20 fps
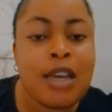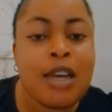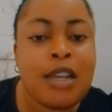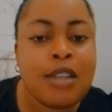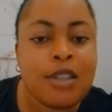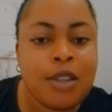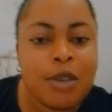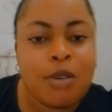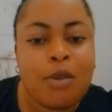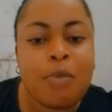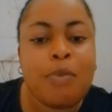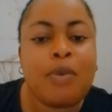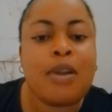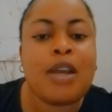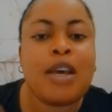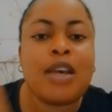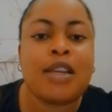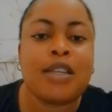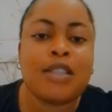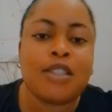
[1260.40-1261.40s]
the
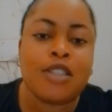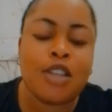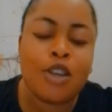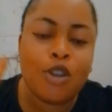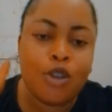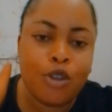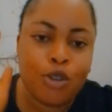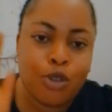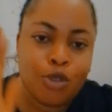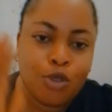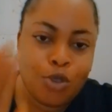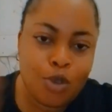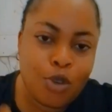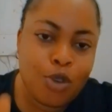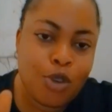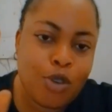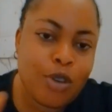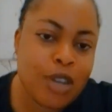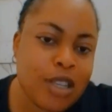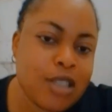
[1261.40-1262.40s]
replies to
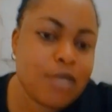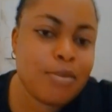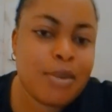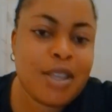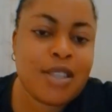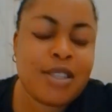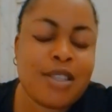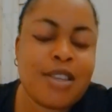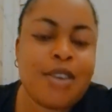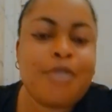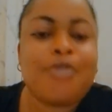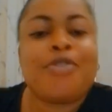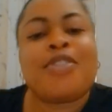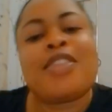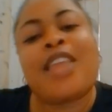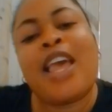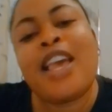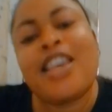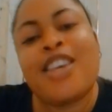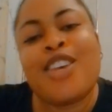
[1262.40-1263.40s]
correct myself.
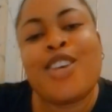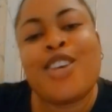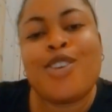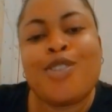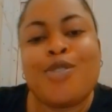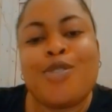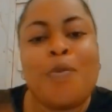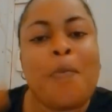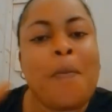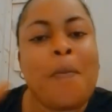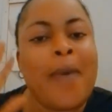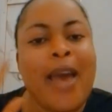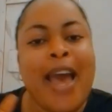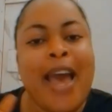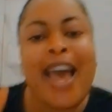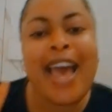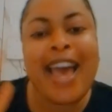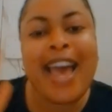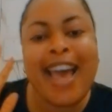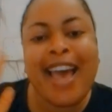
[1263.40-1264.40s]
Thank you.
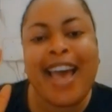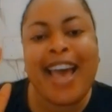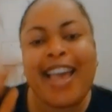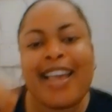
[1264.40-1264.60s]
Bye.